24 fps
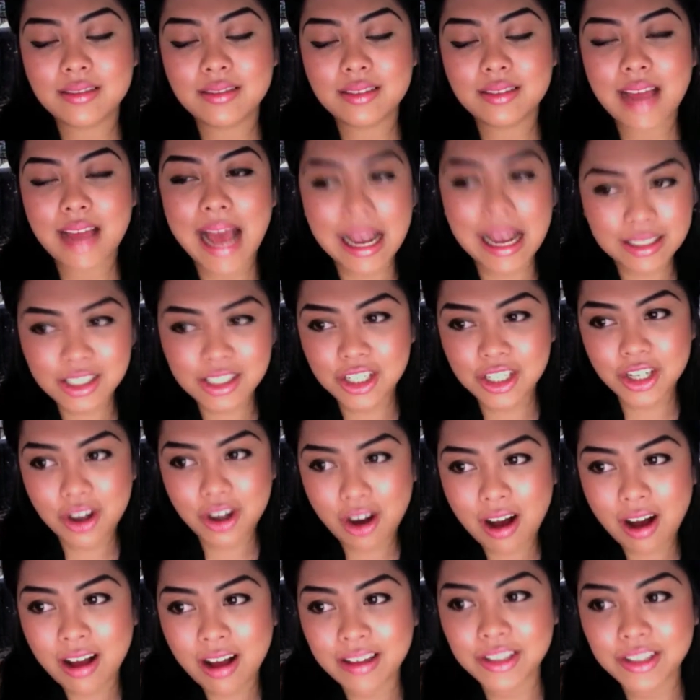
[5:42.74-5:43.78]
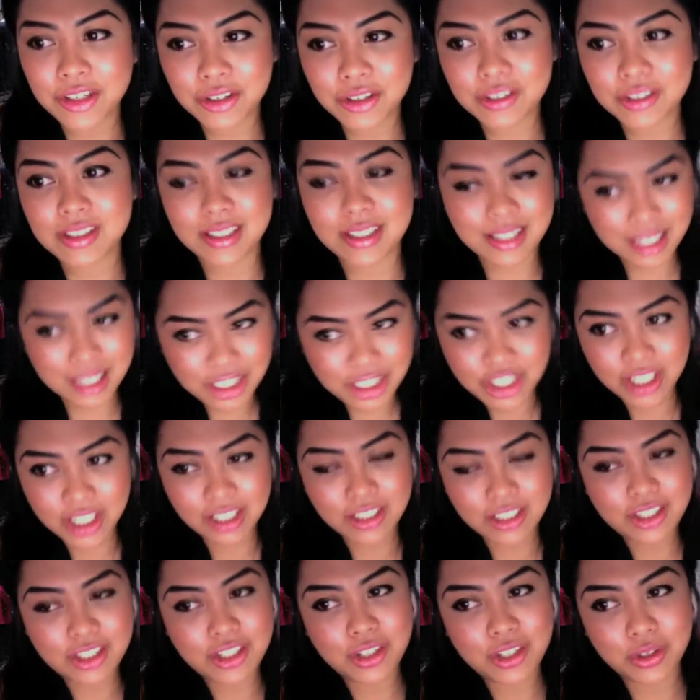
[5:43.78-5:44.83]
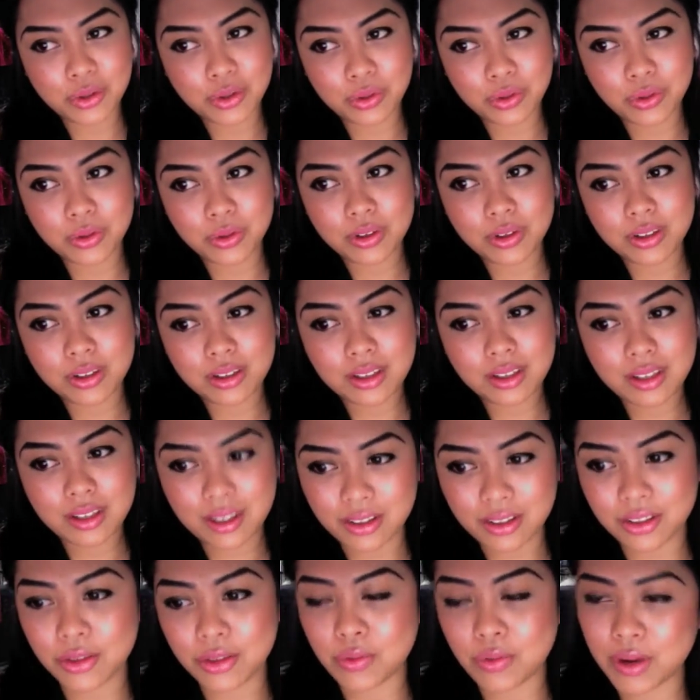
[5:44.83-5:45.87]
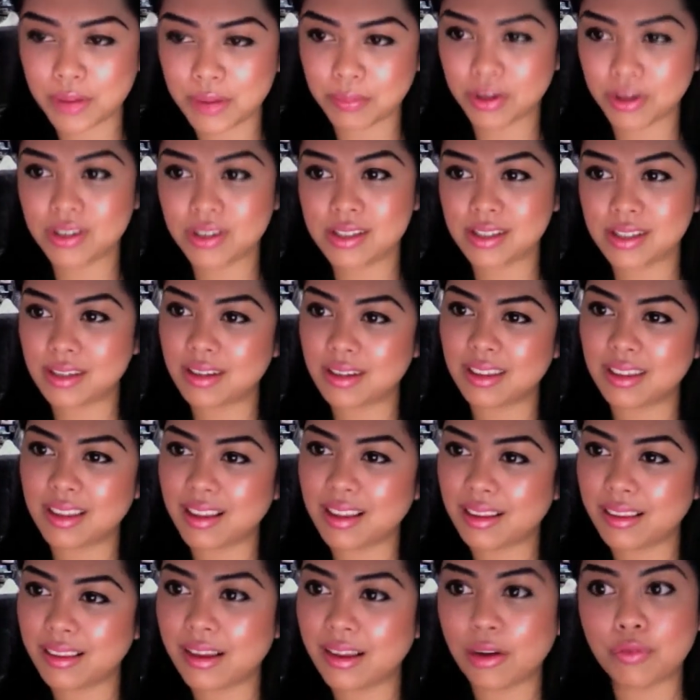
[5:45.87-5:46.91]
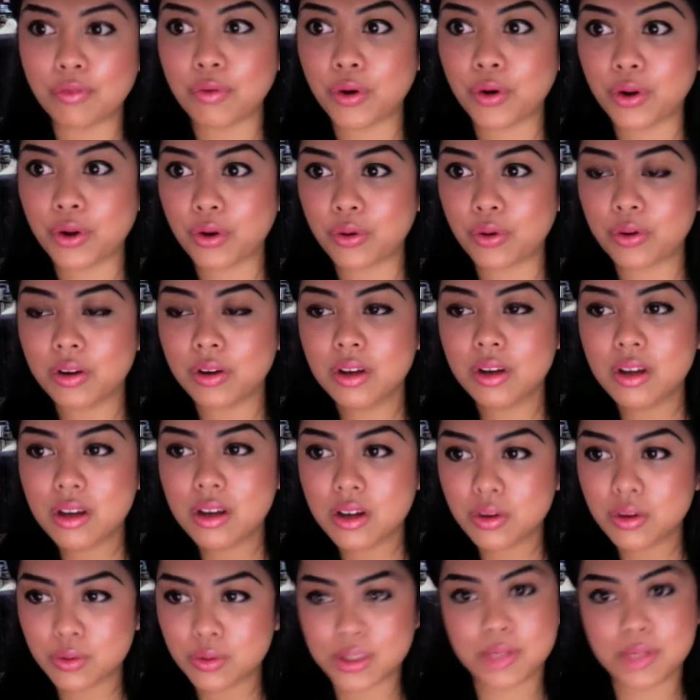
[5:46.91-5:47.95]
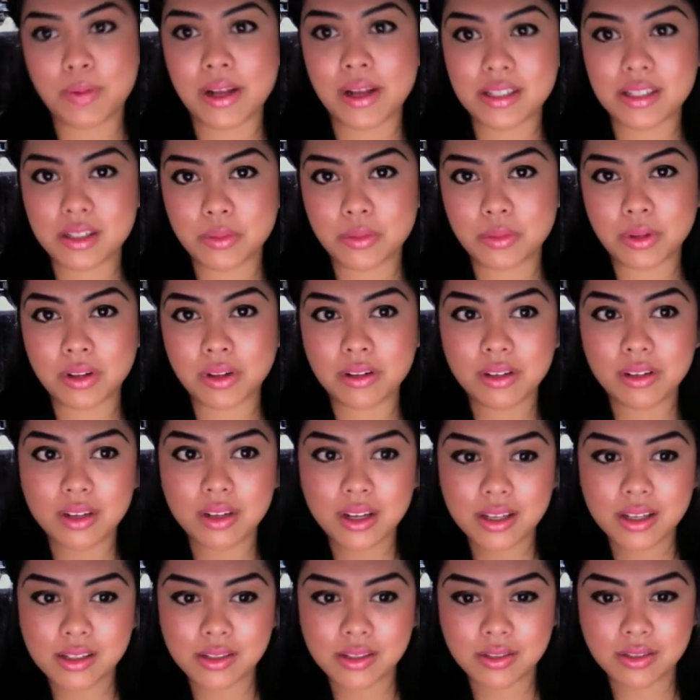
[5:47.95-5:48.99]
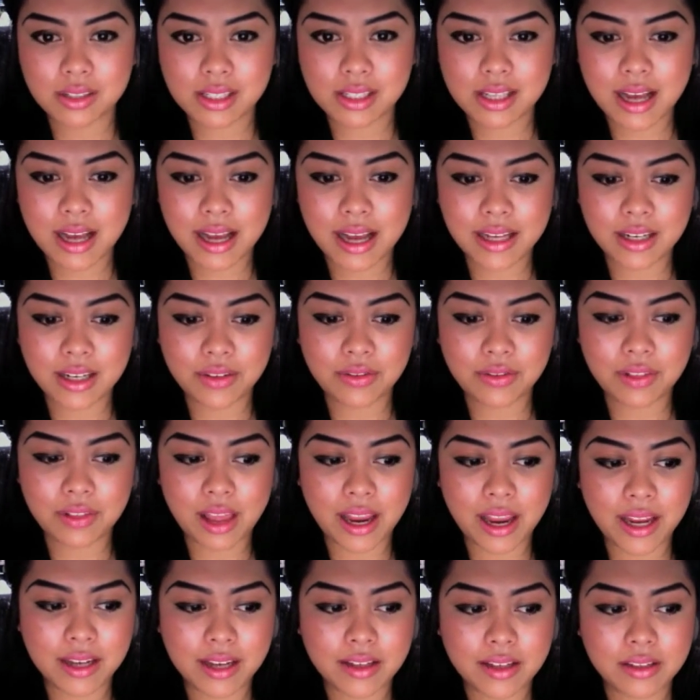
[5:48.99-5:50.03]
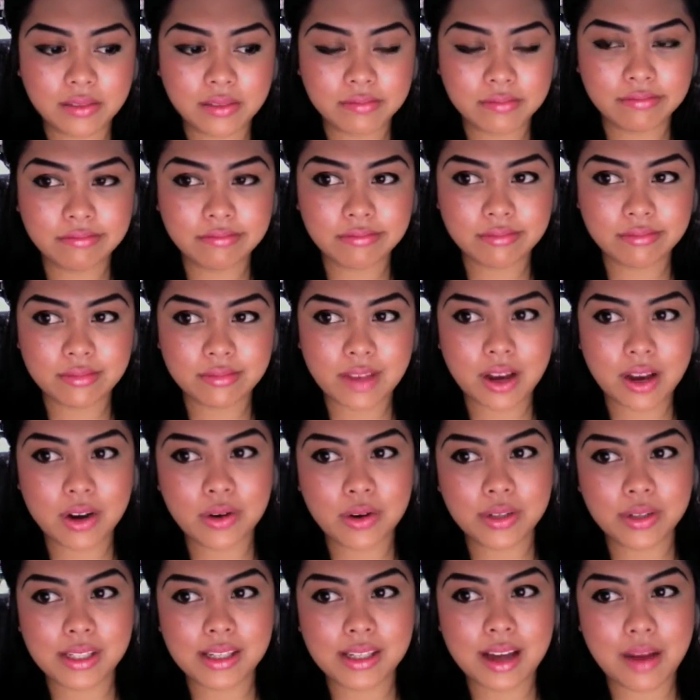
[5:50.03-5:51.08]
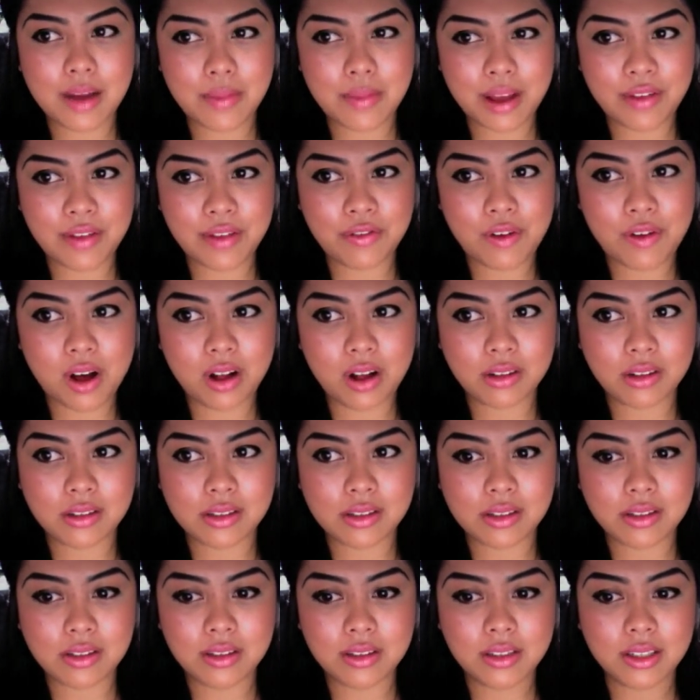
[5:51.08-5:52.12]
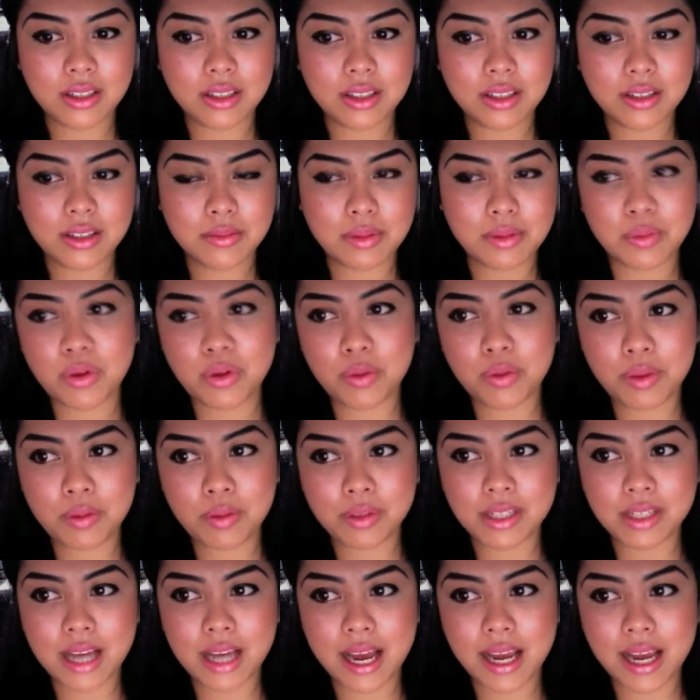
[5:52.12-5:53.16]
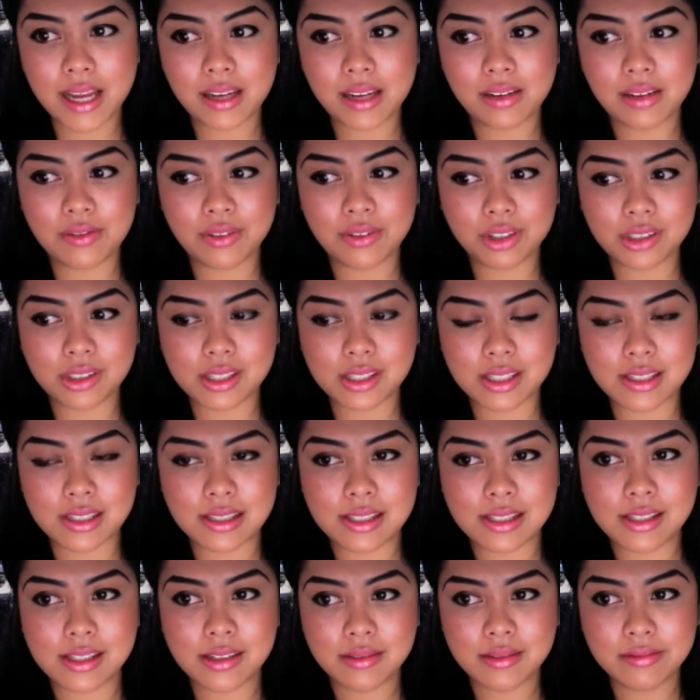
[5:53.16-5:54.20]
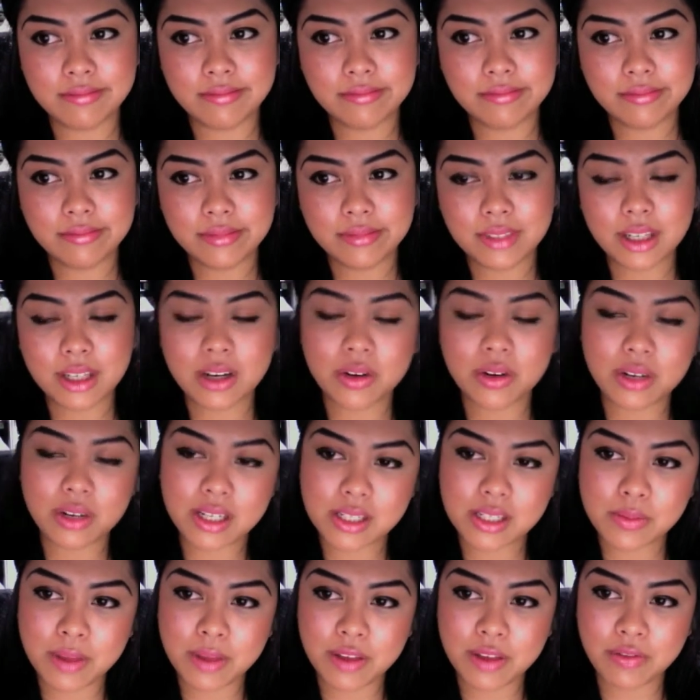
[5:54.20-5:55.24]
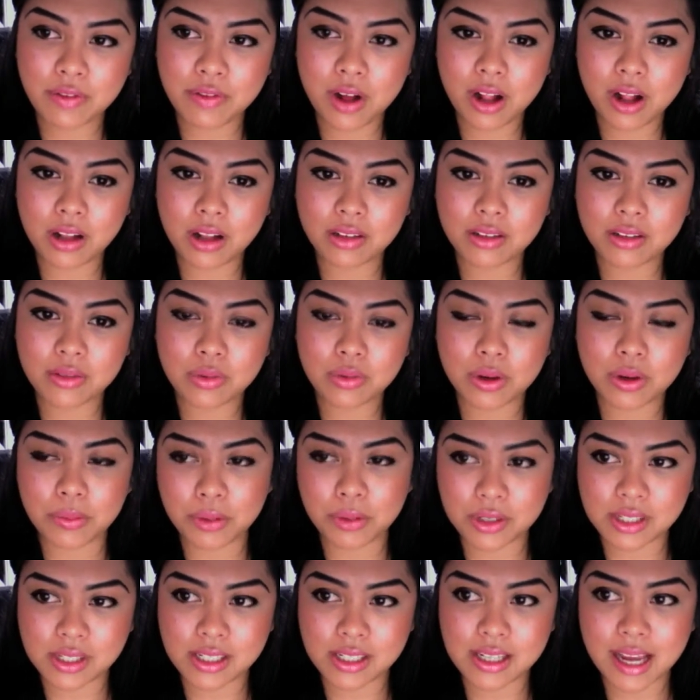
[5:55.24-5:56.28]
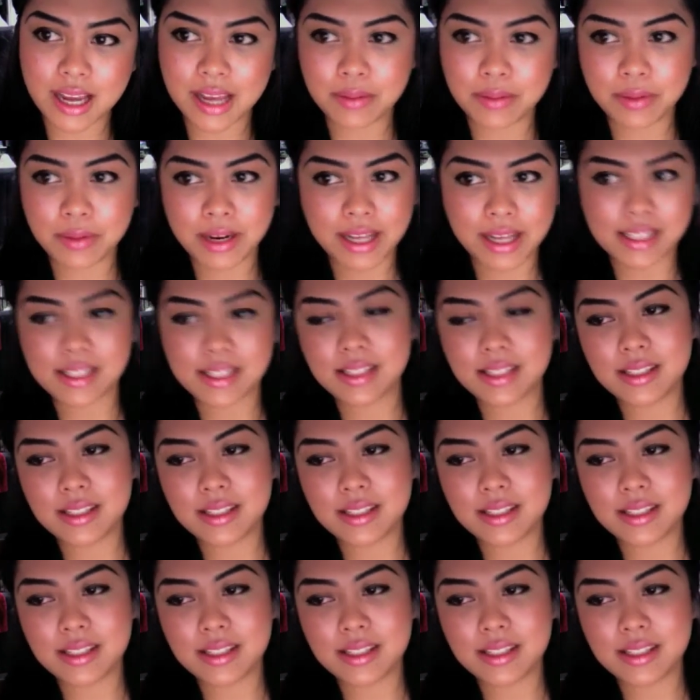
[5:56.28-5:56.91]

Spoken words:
acting on your decision to kill the one person, and then therefore you're responsible? So it's kind of like, oh, it's not my fault, but more people died, versus, oh, it is my fault, one person died, but I